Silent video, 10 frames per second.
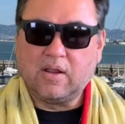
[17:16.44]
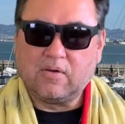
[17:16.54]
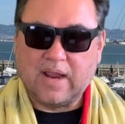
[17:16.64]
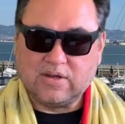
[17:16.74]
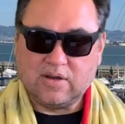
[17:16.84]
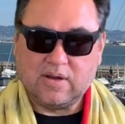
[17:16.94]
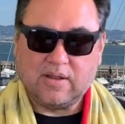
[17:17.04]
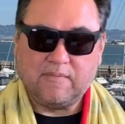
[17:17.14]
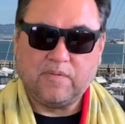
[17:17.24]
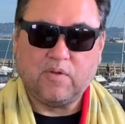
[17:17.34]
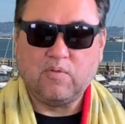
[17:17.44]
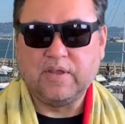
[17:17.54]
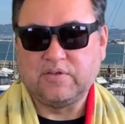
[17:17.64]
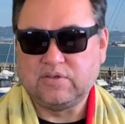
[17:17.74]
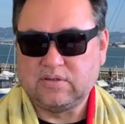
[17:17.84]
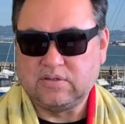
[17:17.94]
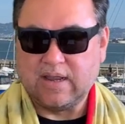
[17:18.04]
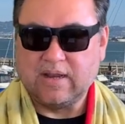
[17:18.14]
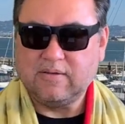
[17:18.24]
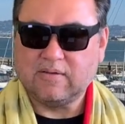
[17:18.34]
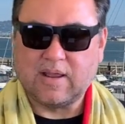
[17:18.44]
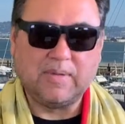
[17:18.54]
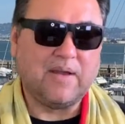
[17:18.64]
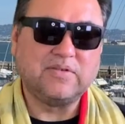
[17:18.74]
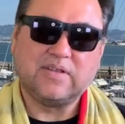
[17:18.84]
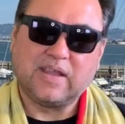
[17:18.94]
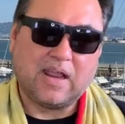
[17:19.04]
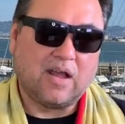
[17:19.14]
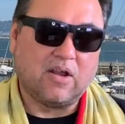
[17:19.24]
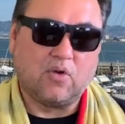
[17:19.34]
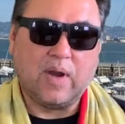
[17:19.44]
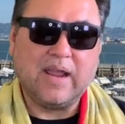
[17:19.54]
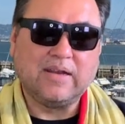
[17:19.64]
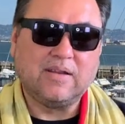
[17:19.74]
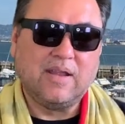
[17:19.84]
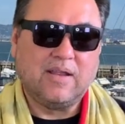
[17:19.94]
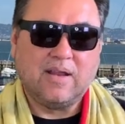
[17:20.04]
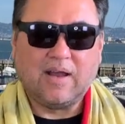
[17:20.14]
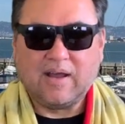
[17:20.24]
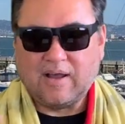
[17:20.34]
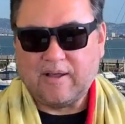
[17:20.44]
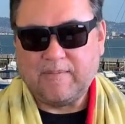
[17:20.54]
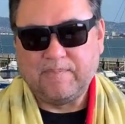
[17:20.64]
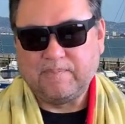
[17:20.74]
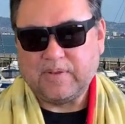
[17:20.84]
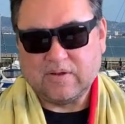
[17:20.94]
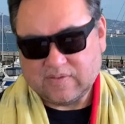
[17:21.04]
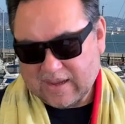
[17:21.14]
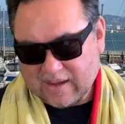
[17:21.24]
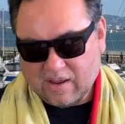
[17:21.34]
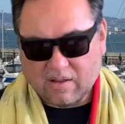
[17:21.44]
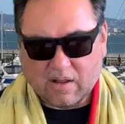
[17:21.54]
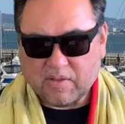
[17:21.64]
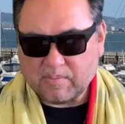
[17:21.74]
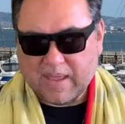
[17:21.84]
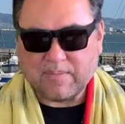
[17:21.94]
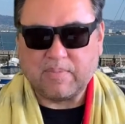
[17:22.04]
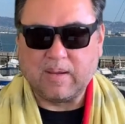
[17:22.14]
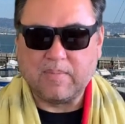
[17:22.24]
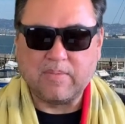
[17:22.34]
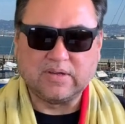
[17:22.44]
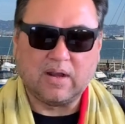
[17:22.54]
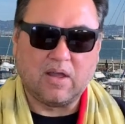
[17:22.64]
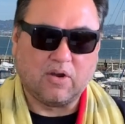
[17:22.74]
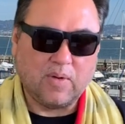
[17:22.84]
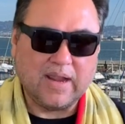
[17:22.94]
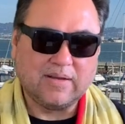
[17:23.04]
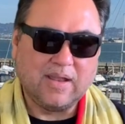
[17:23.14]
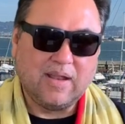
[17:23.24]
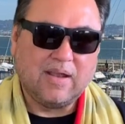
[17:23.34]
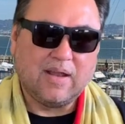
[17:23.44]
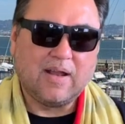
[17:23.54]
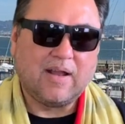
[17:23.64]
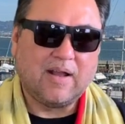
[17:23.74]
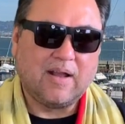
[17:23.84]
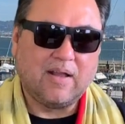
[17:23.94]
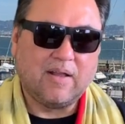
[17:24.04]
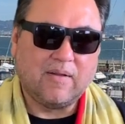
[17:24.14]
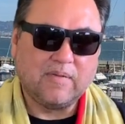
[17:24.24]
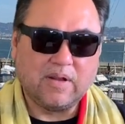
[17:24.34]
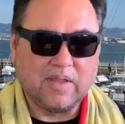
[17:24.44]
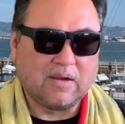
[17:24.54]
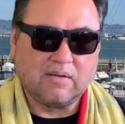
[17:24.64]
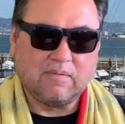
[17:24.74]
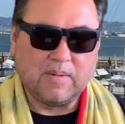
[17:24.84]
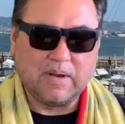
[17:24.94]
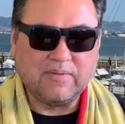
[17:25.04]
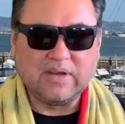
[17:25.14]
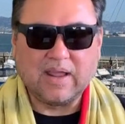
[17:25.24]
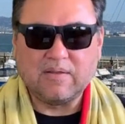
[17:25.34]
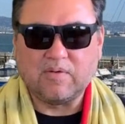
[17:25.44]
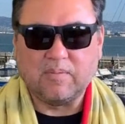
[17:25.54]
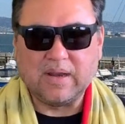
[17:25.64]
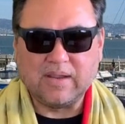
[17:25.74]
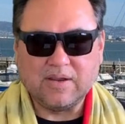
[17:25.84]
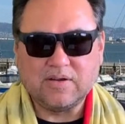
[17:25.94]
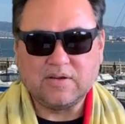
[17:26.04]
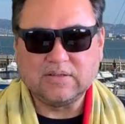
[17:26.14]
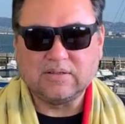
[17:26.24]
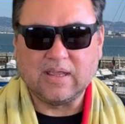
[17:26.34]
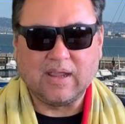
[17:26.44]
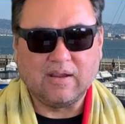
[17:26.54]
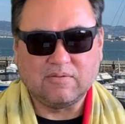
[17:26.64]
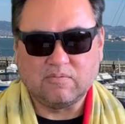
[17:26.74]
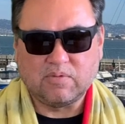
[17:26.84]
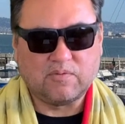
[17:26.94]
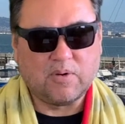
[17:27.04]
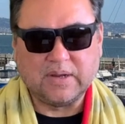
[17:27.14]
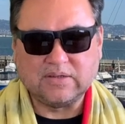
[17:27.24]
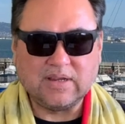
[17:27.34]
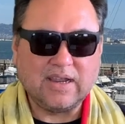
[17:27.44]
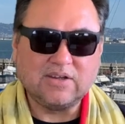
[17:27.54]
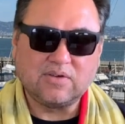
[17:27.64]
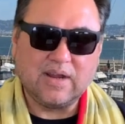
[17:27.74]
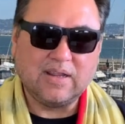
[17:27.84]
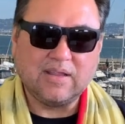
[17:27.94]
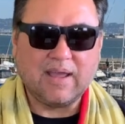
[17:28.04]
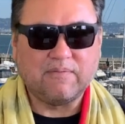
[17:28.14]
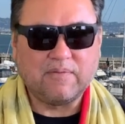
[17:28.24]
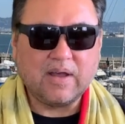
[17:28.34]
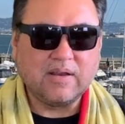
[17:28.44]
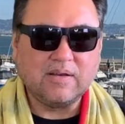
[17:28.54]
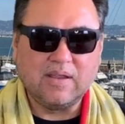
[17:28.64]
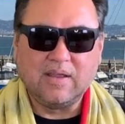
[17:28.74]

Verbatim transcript: criteria with Jennie. I mean, obviously they get along great. Um, you know, they get all, all the Blackpink members get along great. Uh, you know, they, they've been living together for many years. They perform on stage great. They have fun.